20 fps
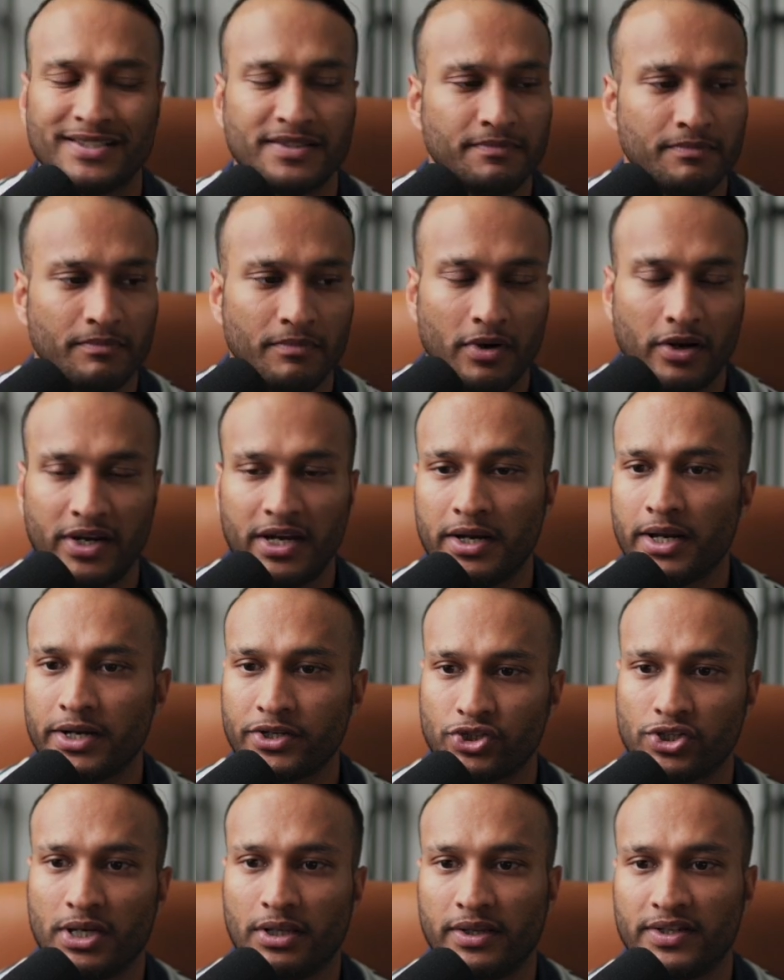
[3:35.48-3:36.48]
in a
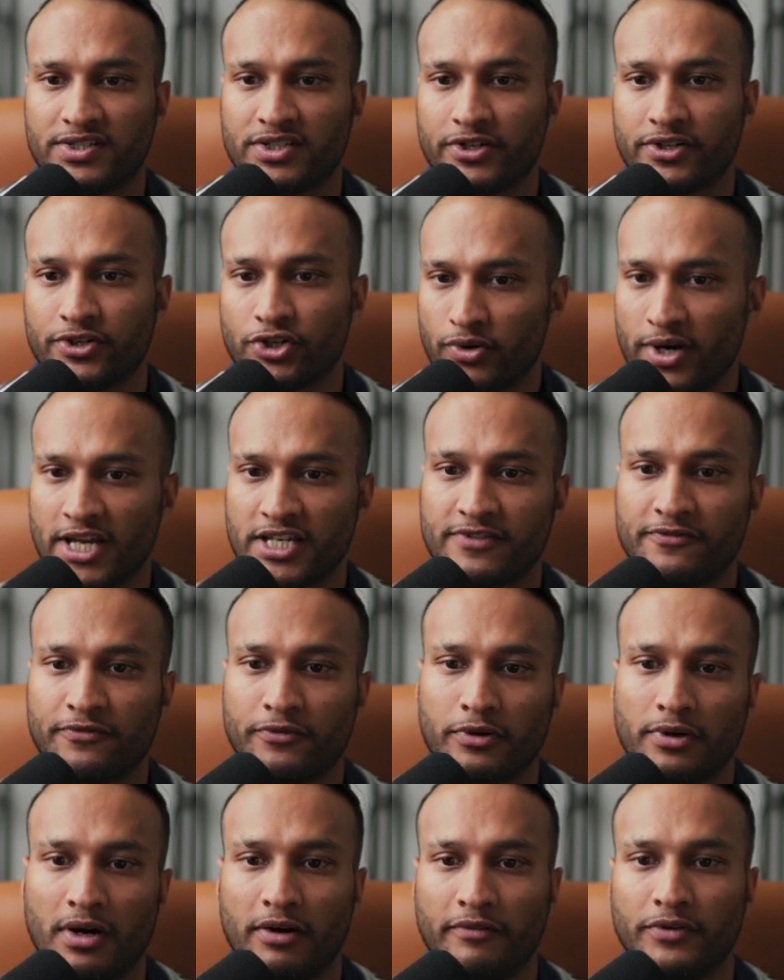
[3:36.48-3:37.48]
nutshell, is a transfer
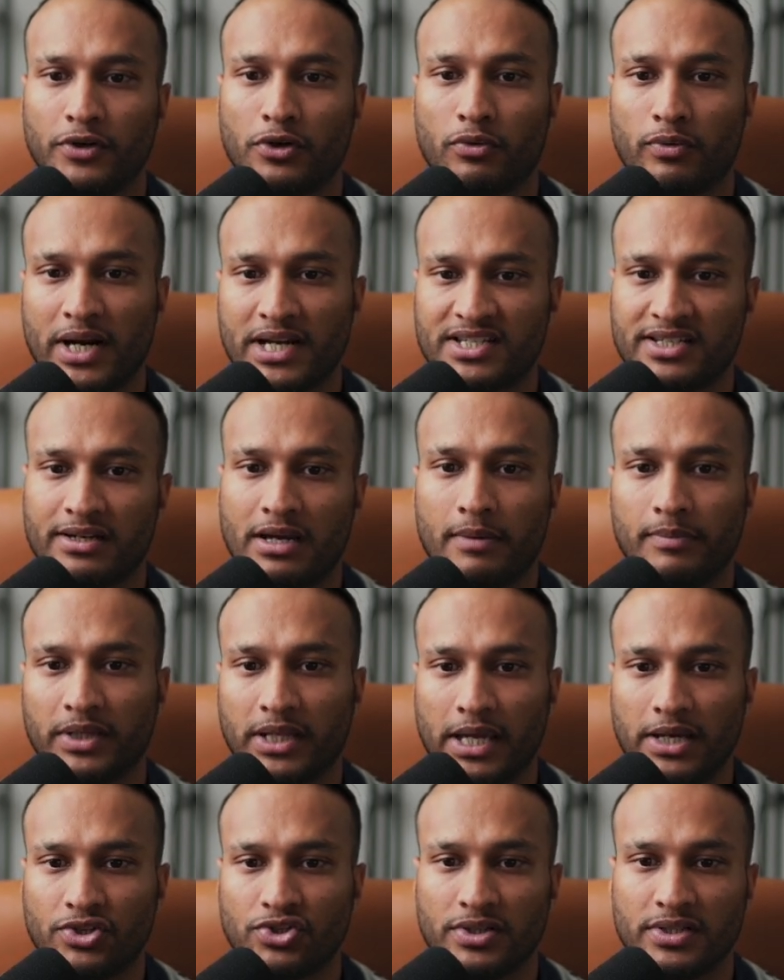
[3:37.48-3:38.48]
of your rights and
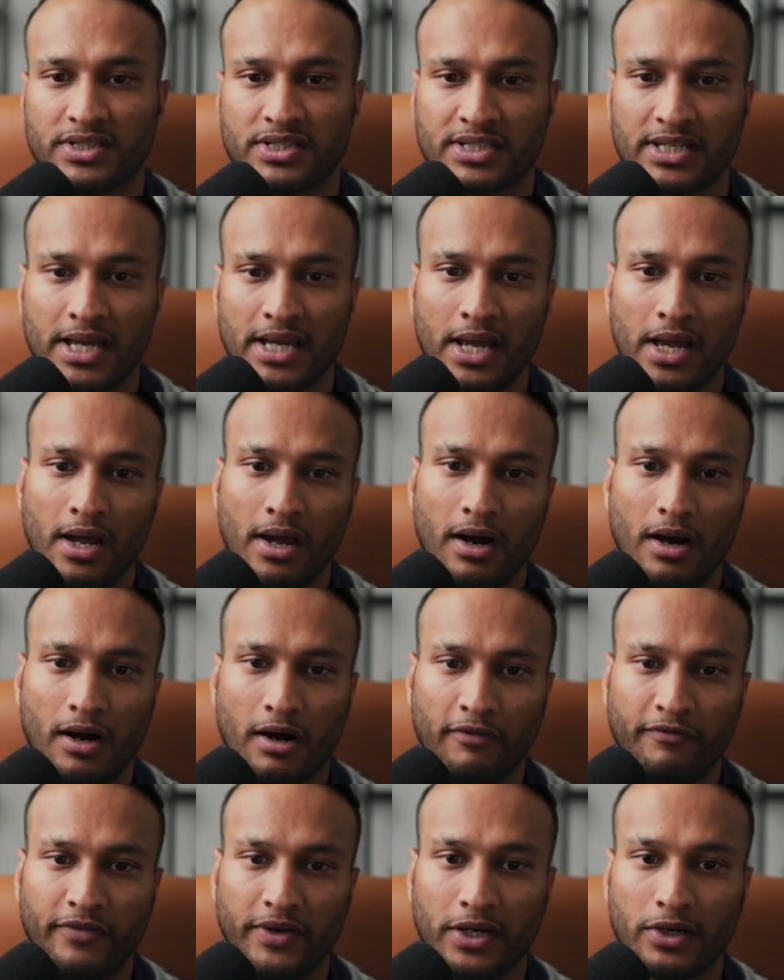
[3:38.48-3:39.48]
obligations of an
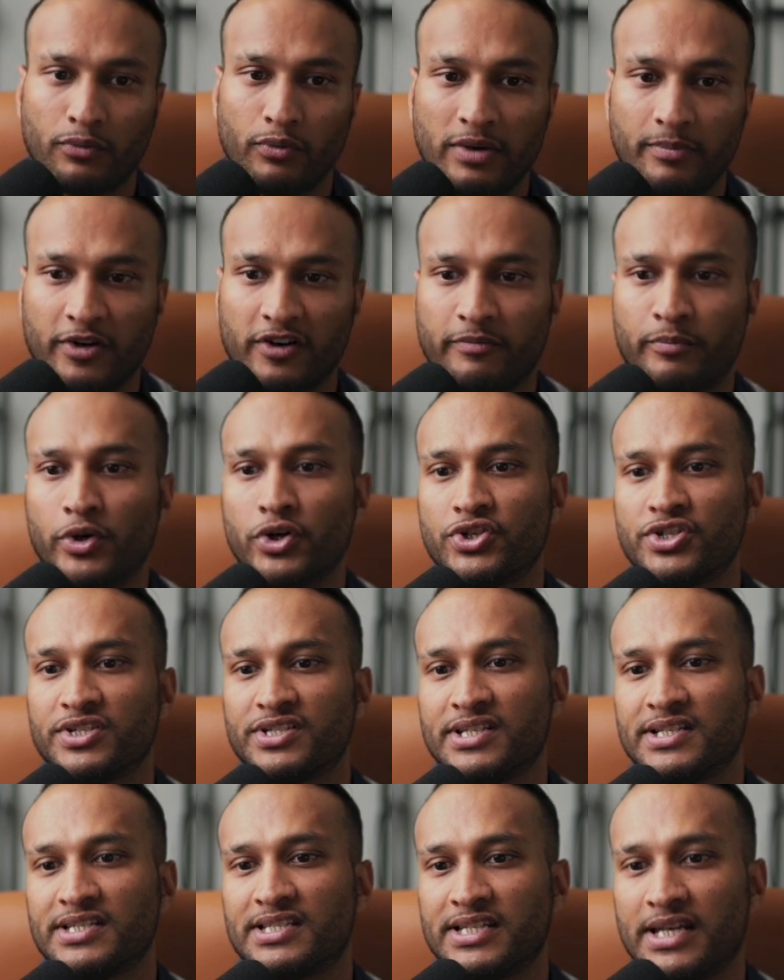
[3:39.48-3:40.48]
agreement of purchase and
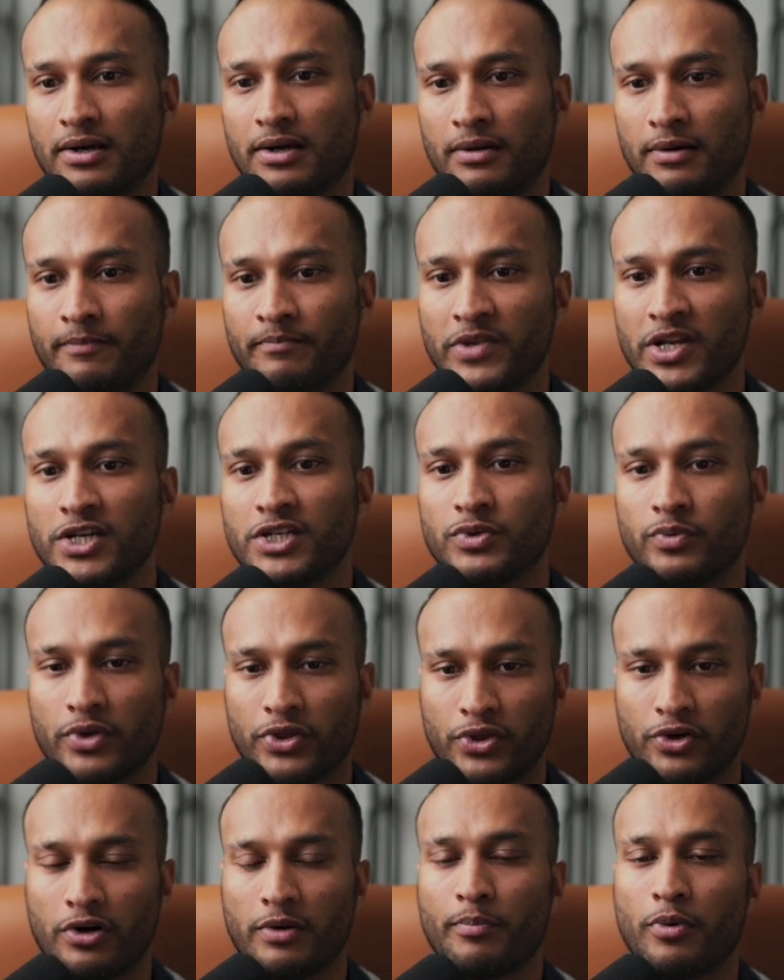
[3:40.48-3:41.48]
sale to a
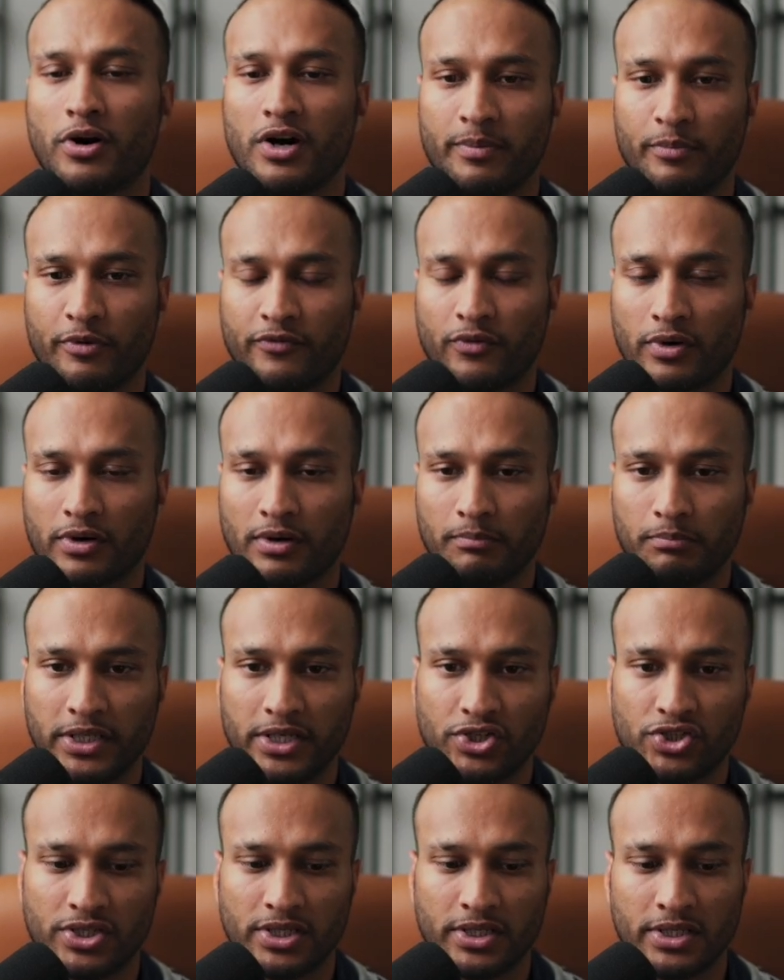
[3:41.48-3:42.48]
third party before
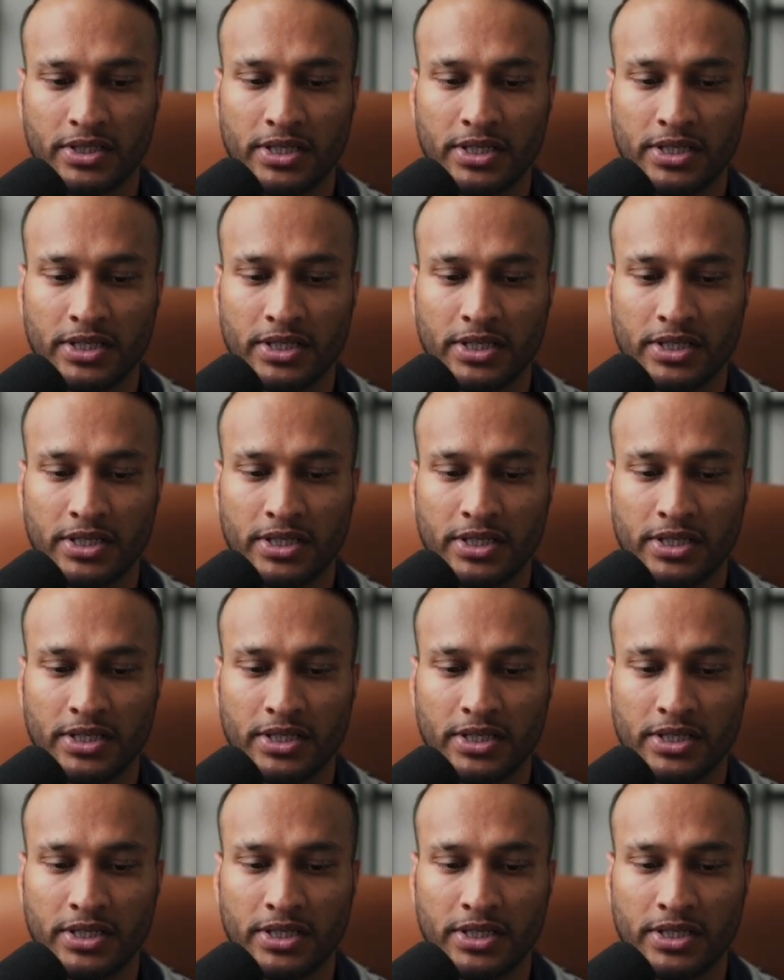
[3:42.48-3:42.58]
completion.